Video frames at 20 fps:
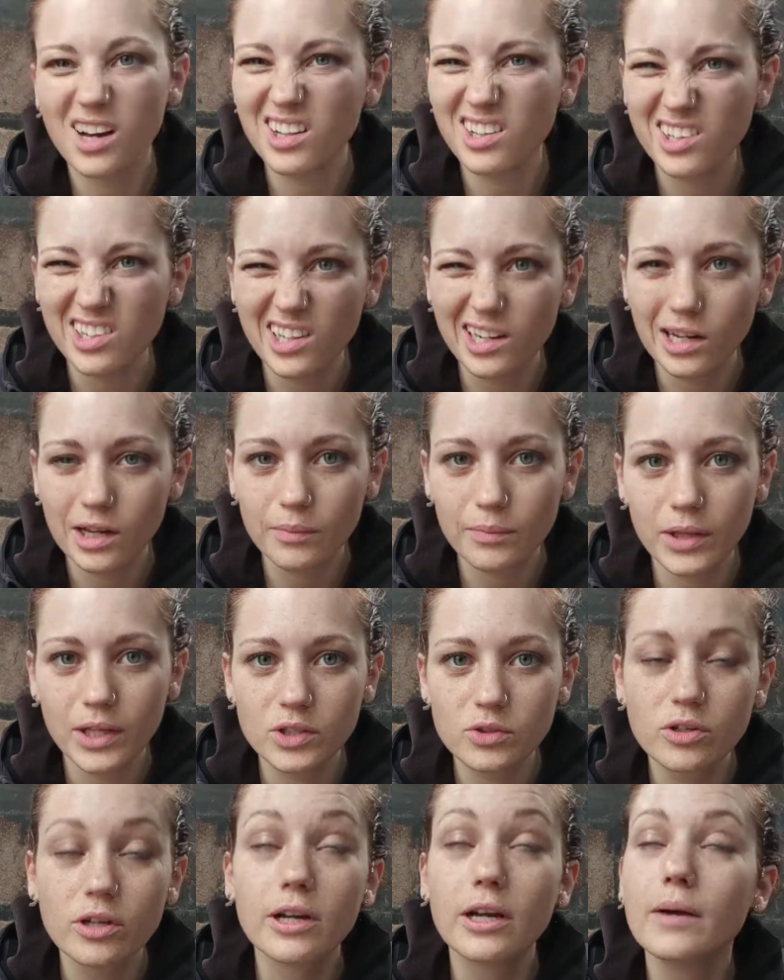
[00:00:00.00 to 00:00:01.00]
I'll look it up.
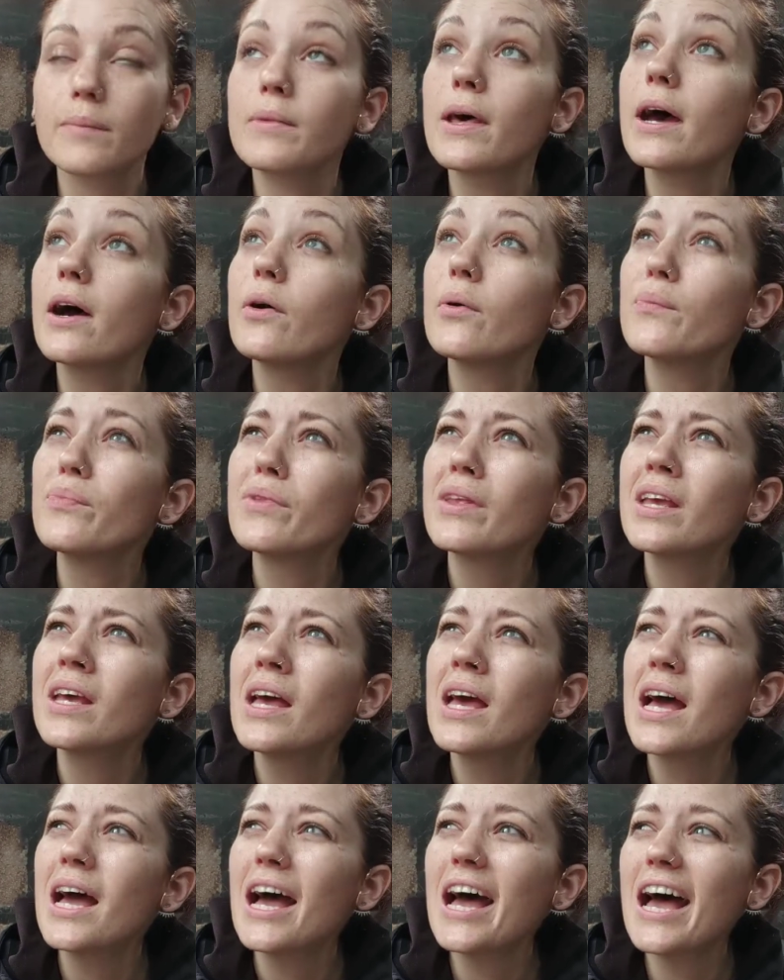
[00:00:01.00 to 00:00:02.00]
That's where I am now.
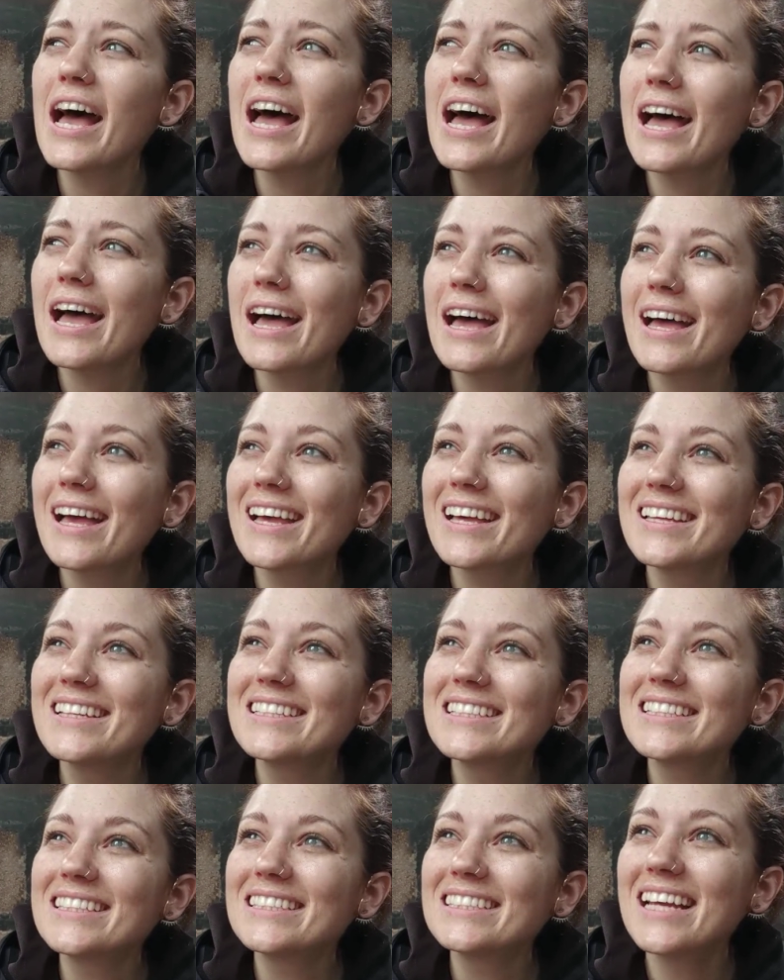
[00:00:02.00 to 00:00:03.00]

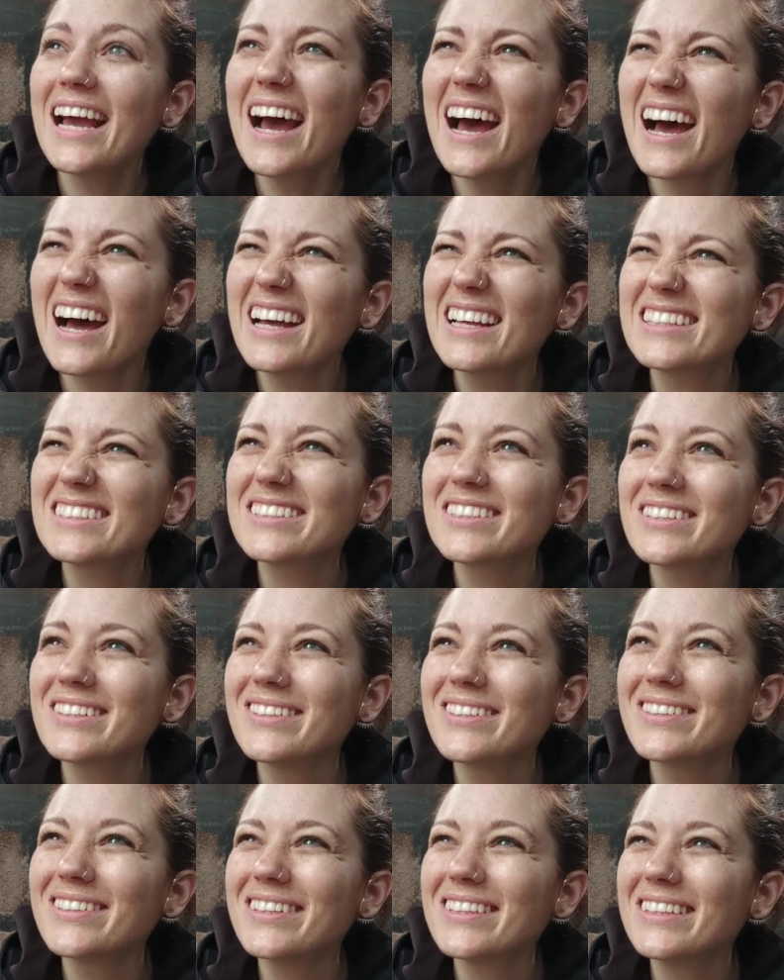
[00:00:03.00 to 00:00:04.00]
And yeah,
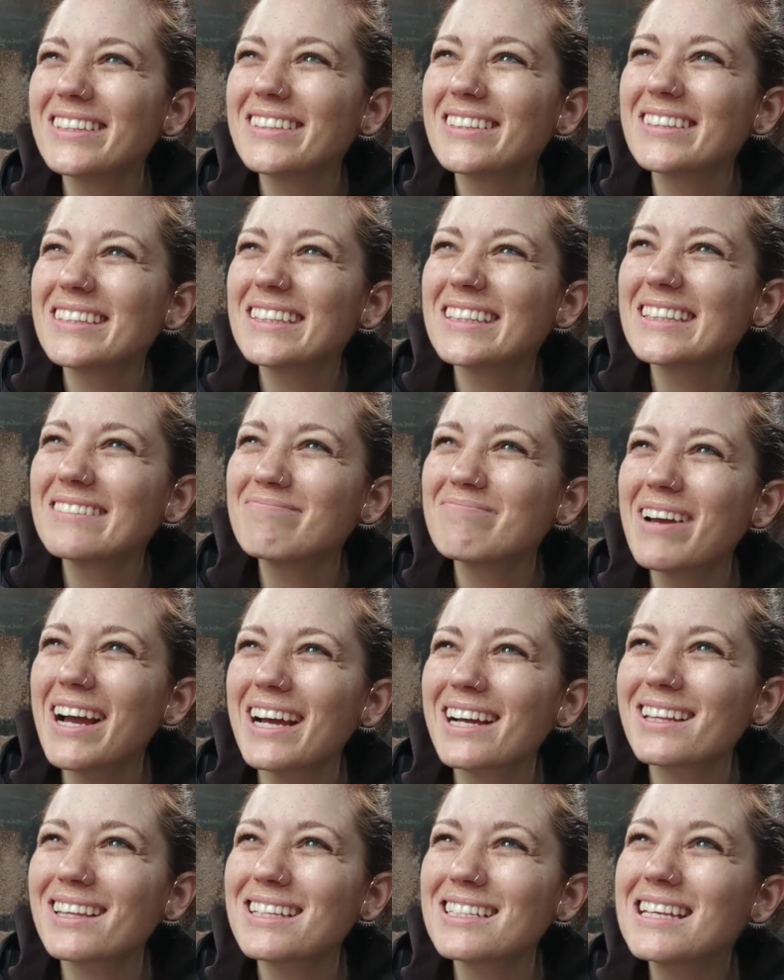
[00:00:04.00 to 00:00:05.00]
so
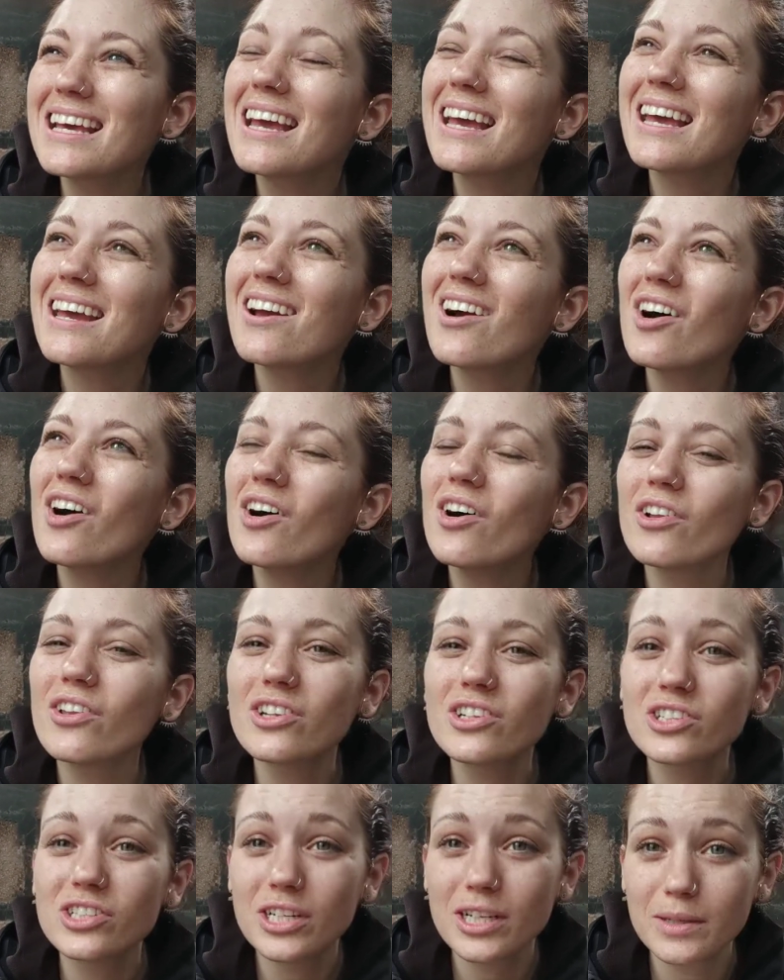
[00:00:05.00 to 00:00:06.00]
back in the day, all
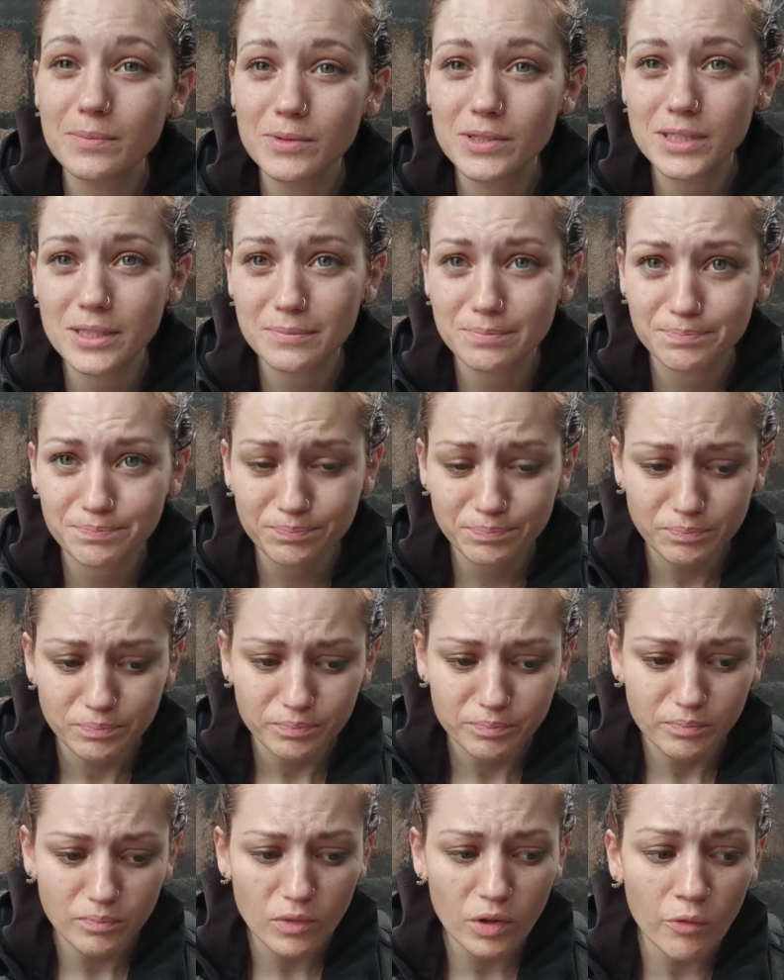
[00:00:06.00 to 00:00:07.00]
the ships
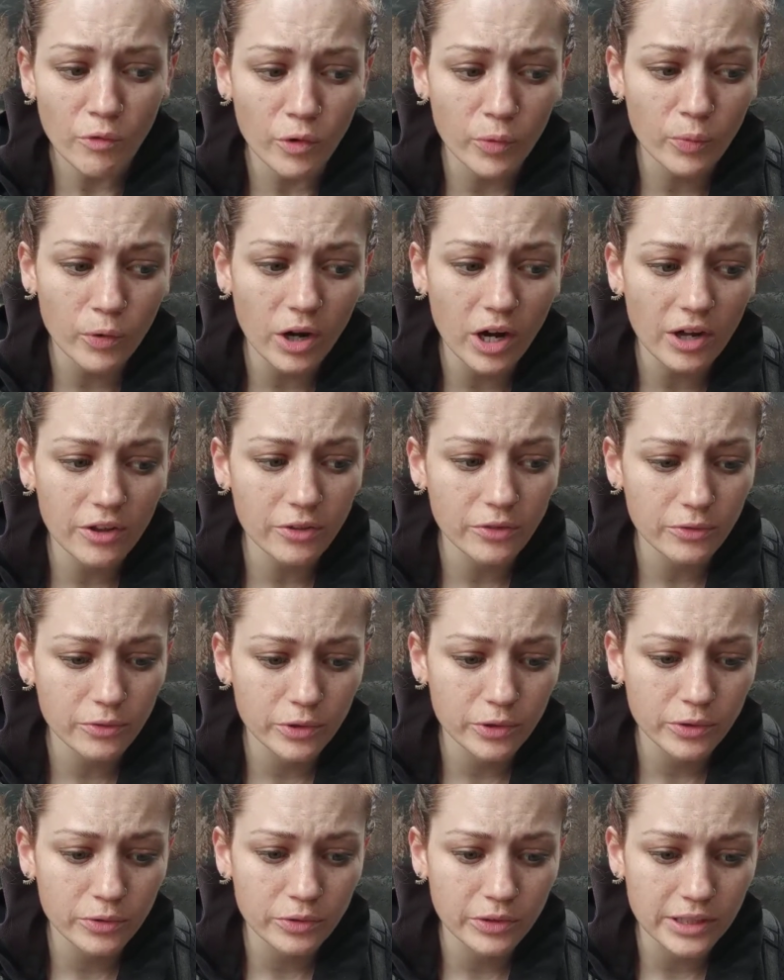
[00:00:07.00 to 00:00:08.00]
were brought
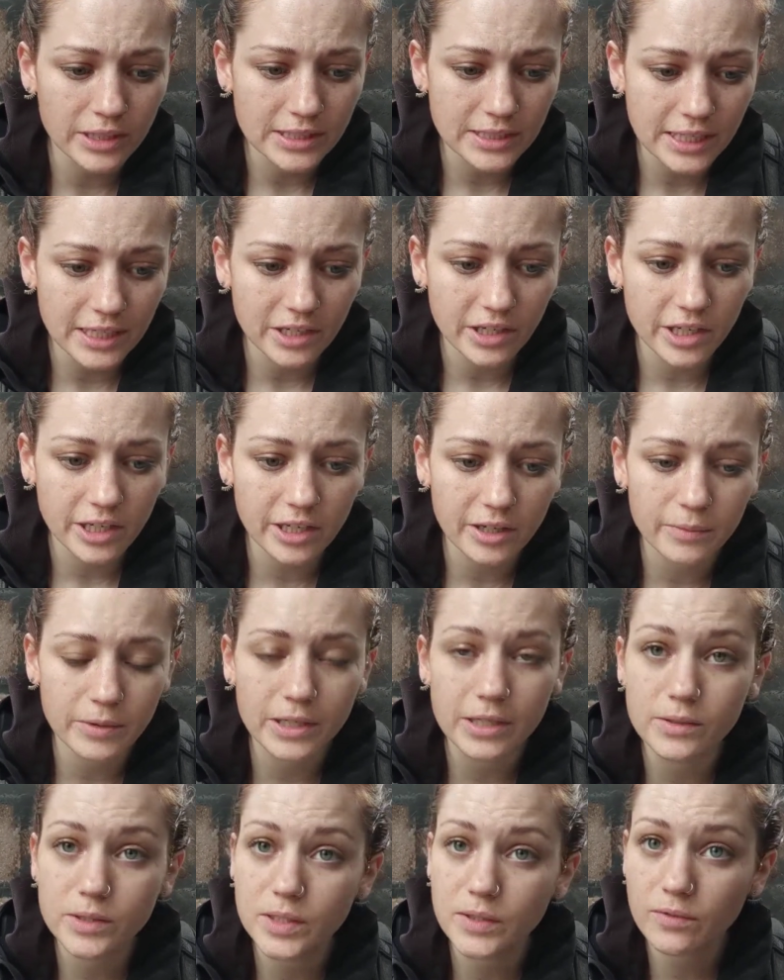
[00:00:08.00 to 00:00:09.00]
through this area
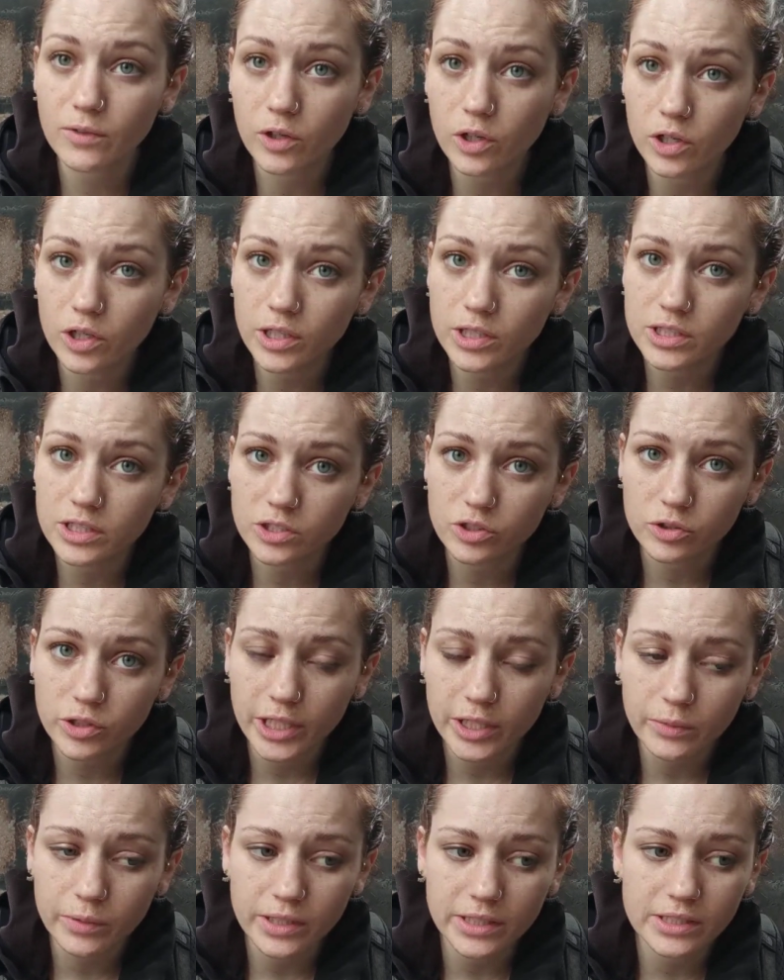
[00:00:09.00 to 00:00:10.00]
because of currents and
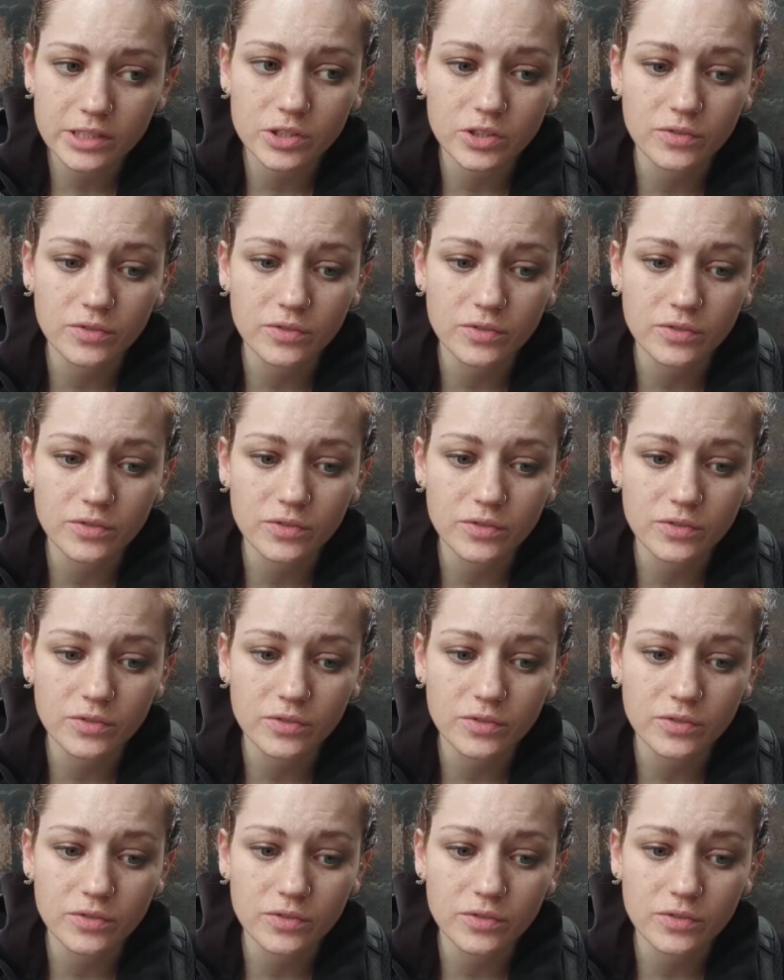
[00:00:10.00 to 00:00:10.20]
trade winds.